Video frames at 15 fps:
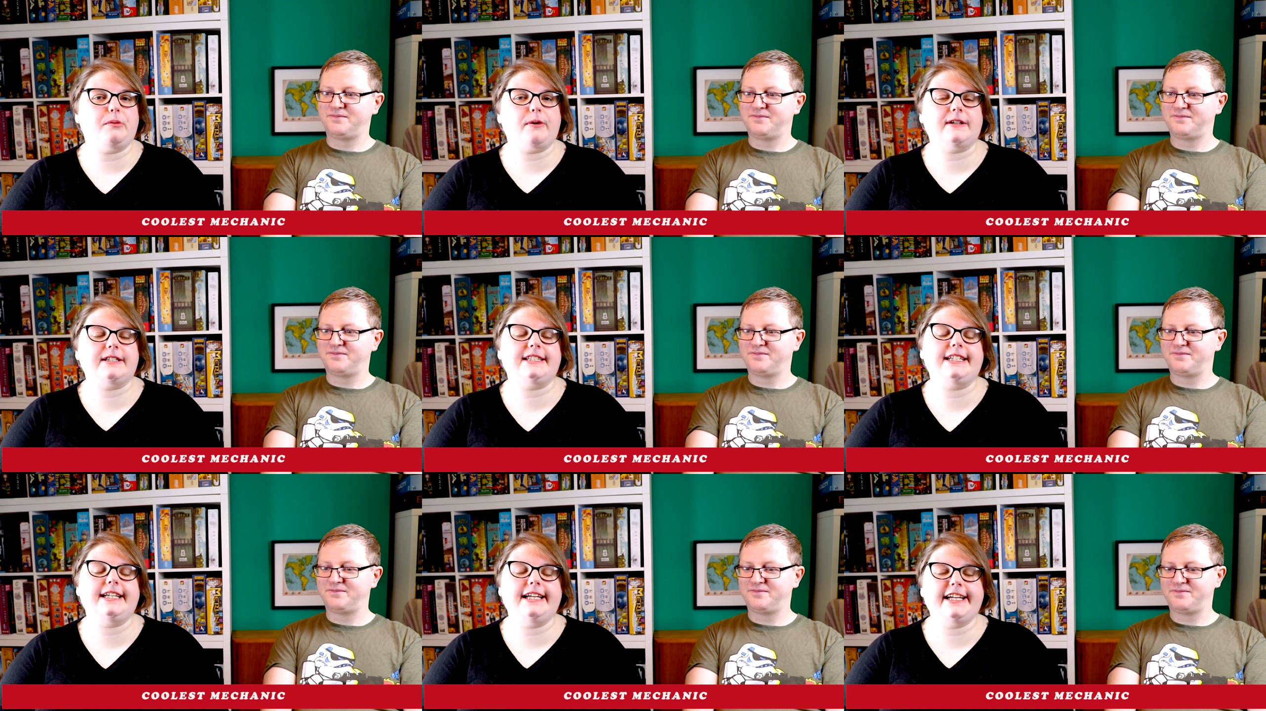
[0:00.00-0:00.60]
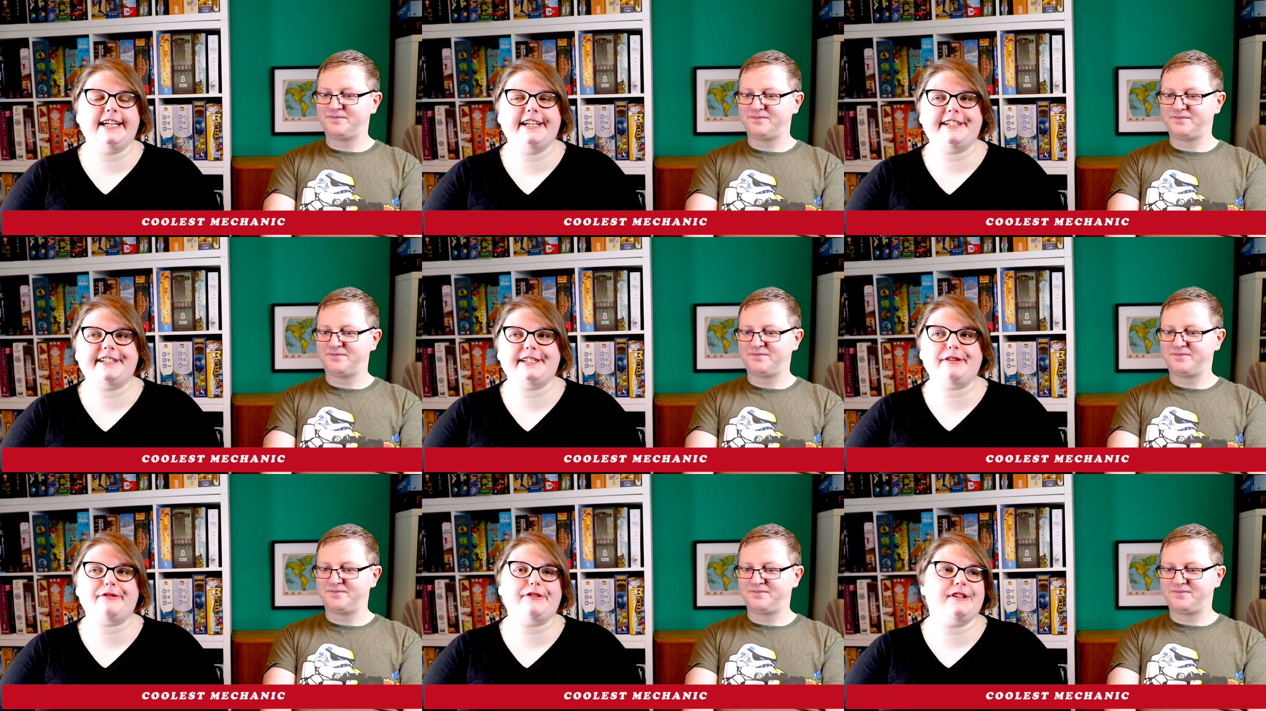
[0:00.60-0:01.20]
Speaker 1: we're seeing
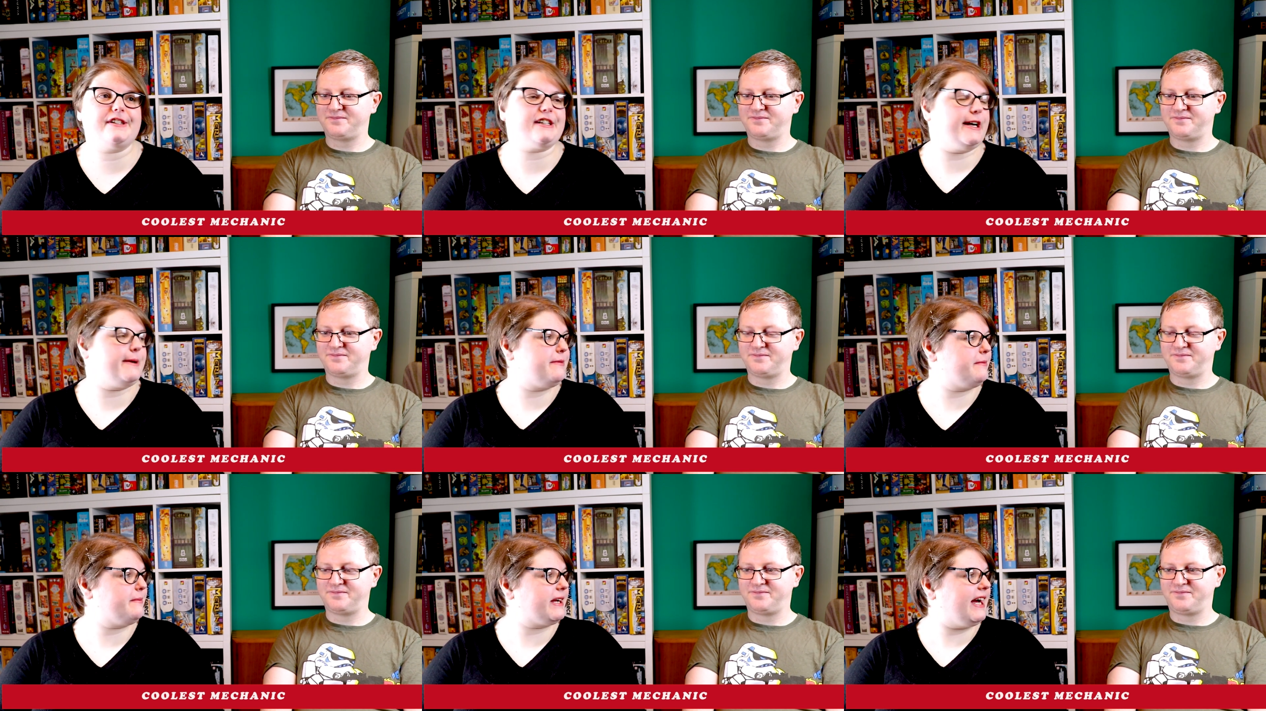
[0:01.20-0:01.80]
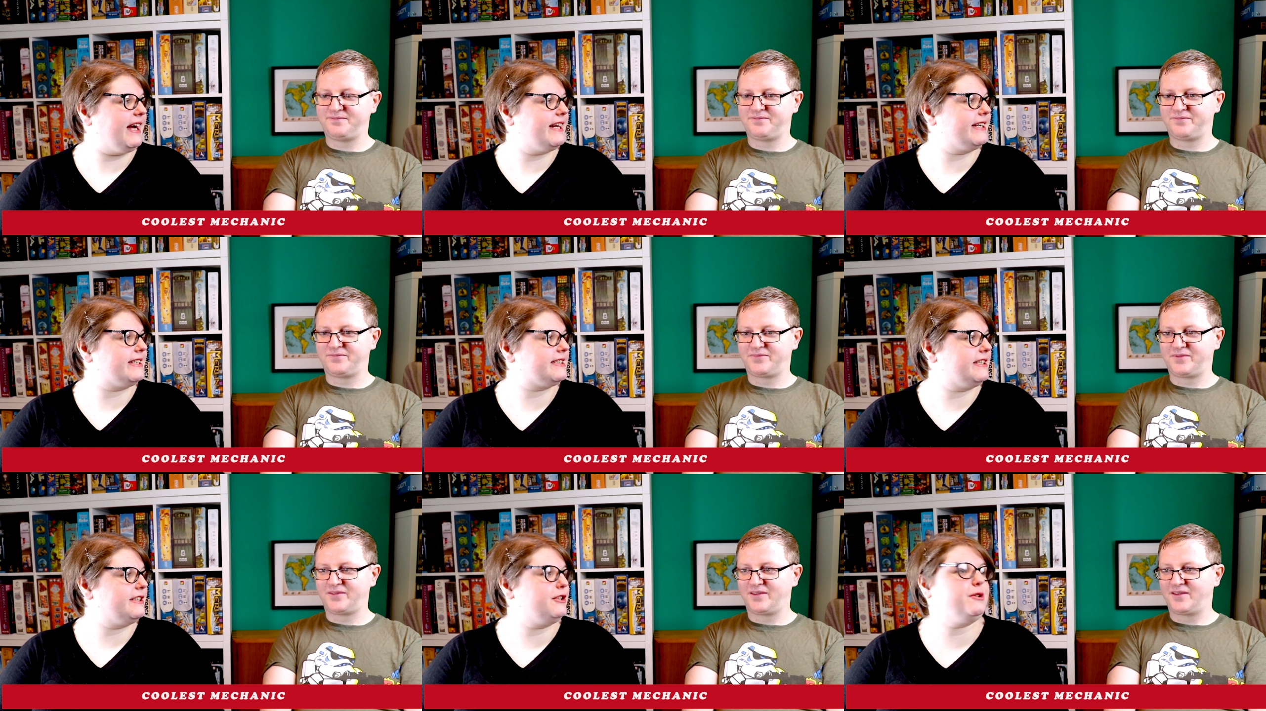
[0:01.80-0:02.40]
different types of
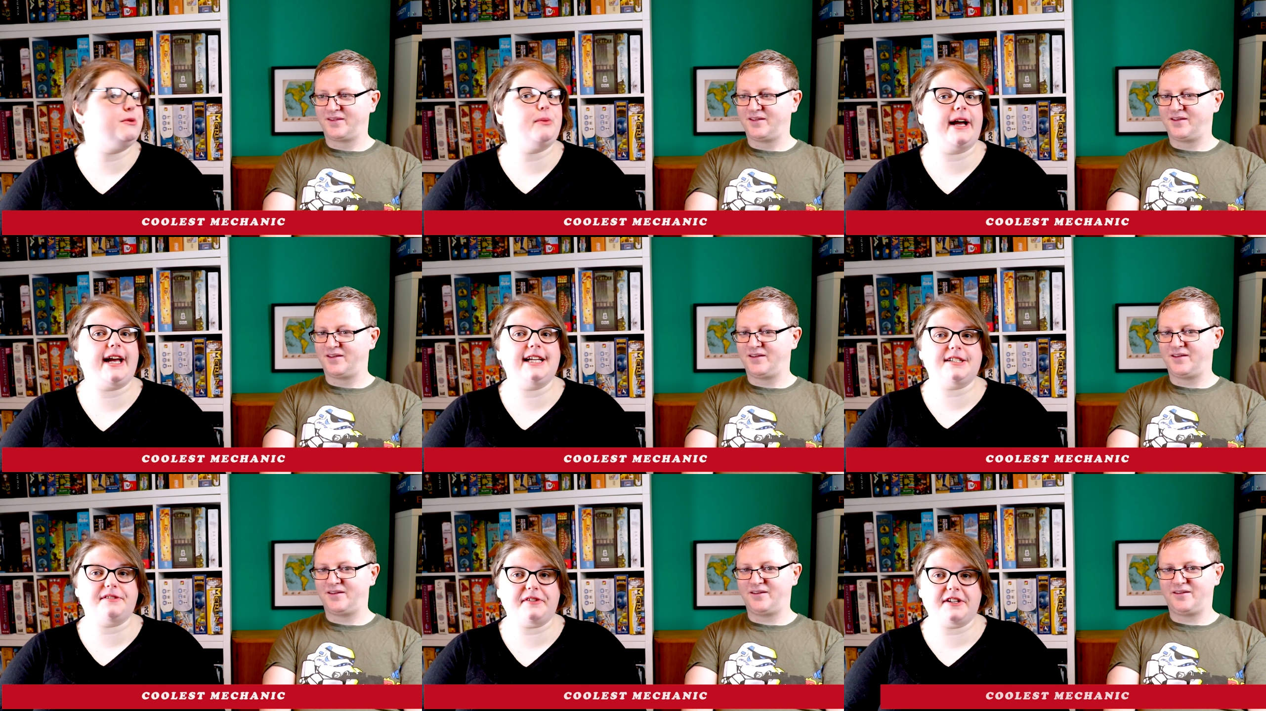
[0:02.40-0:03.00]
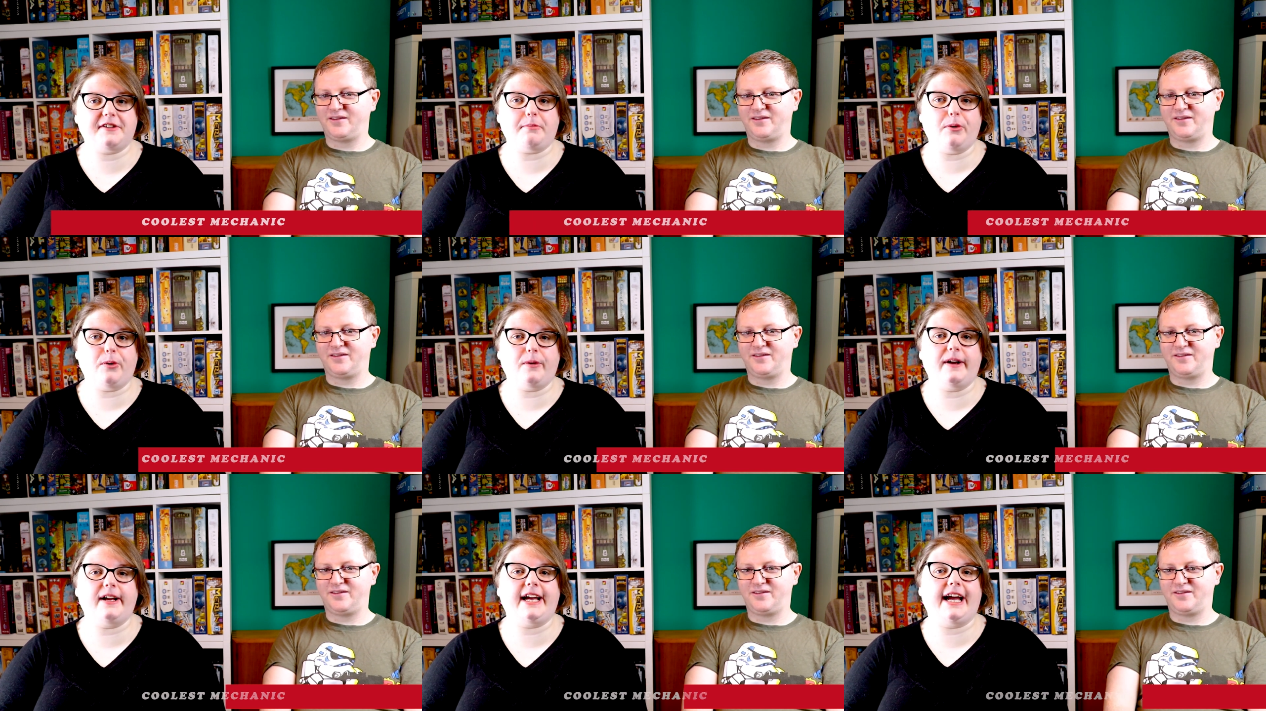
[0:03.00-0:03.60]
mechanics and new ways of
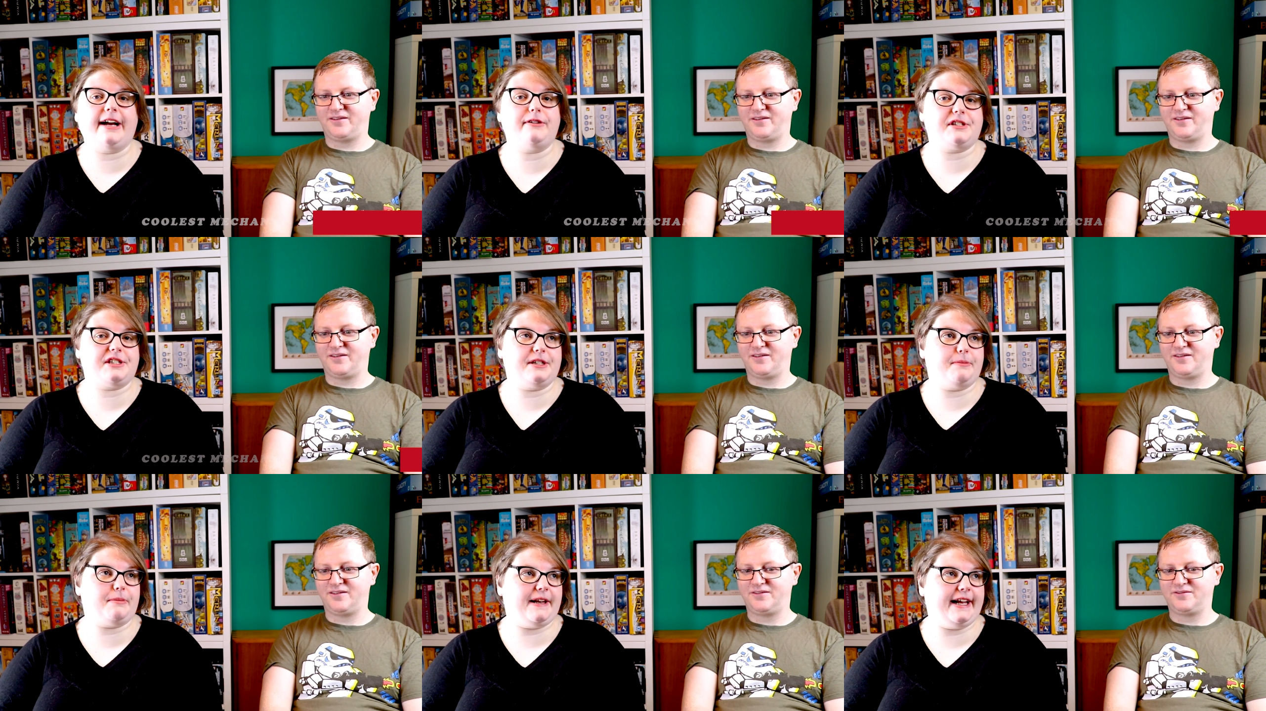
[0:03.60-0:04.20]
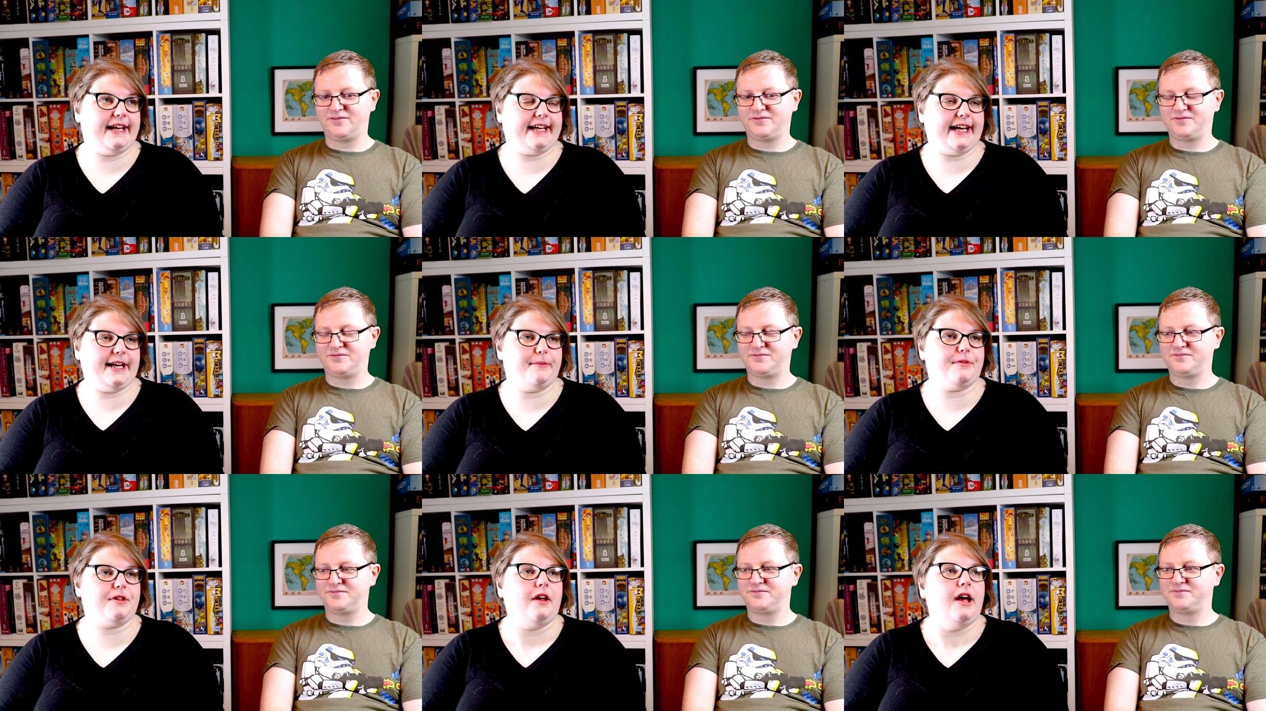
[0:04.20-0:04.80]
exploring how to play
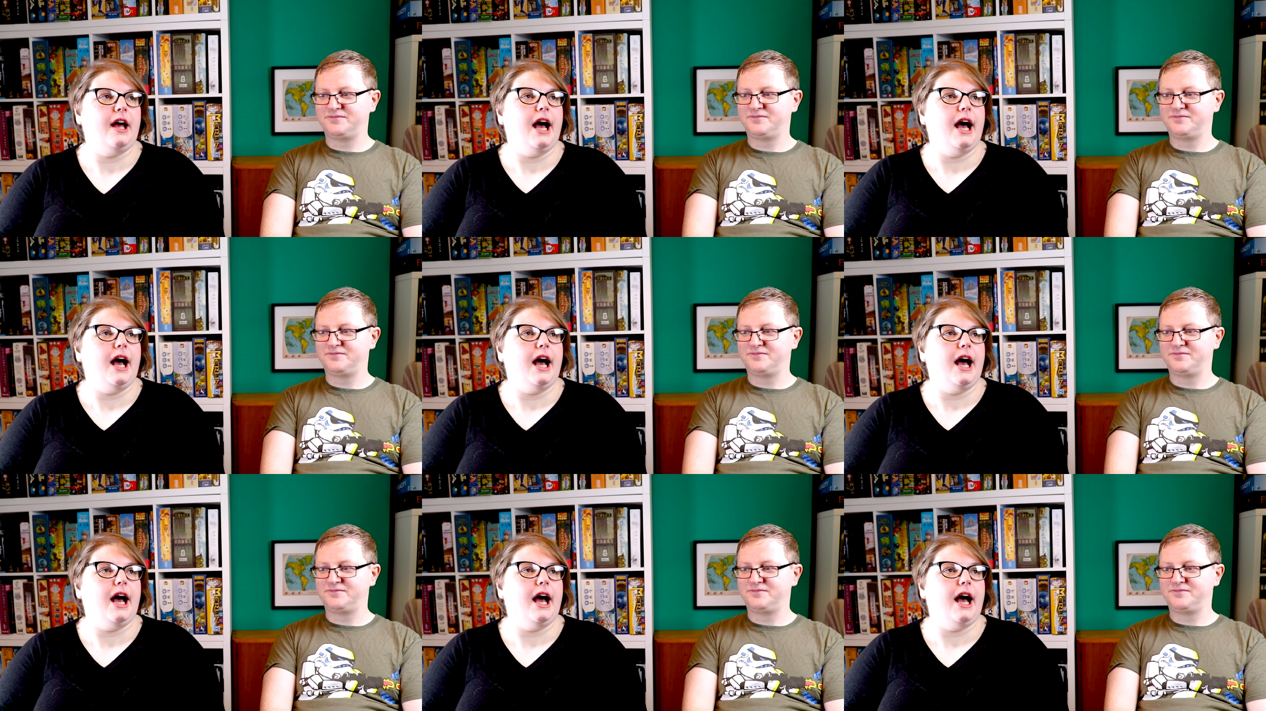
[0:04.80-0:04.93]
games.